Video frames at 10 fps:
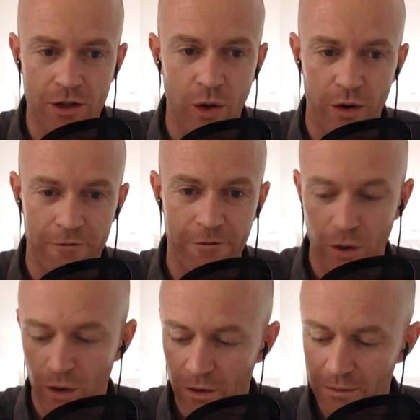quarter
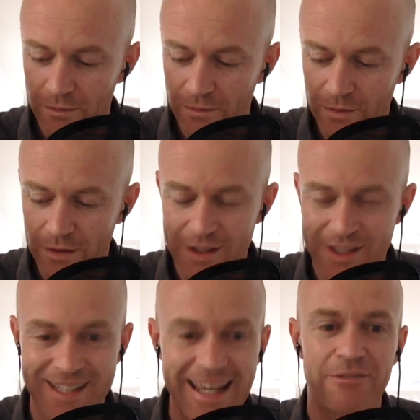4,
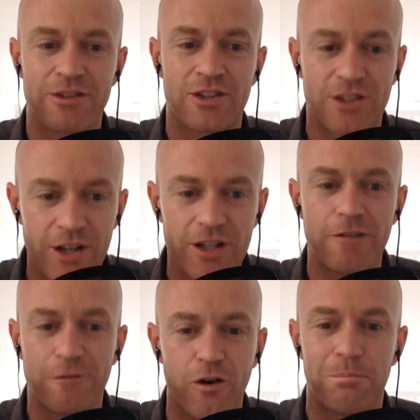Sydney have
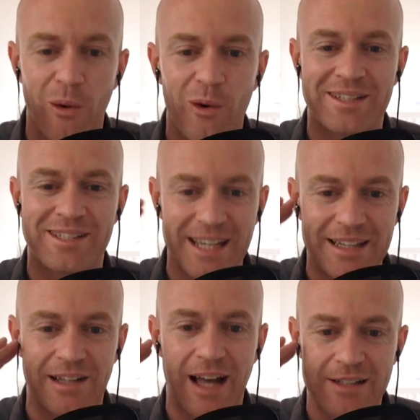34 points
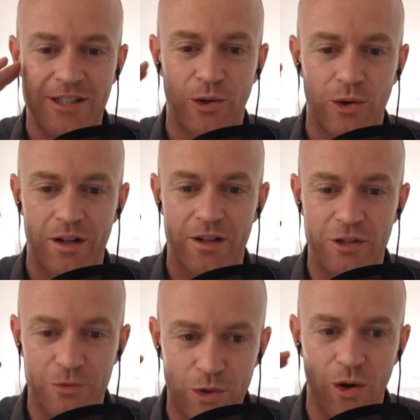in the last quarter
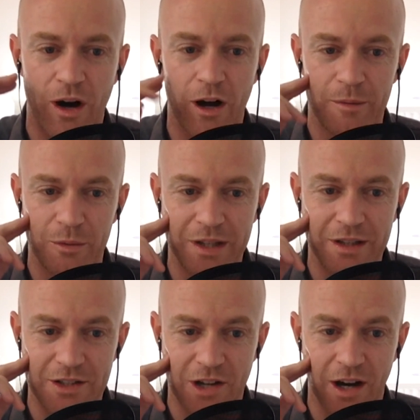to roar home and win the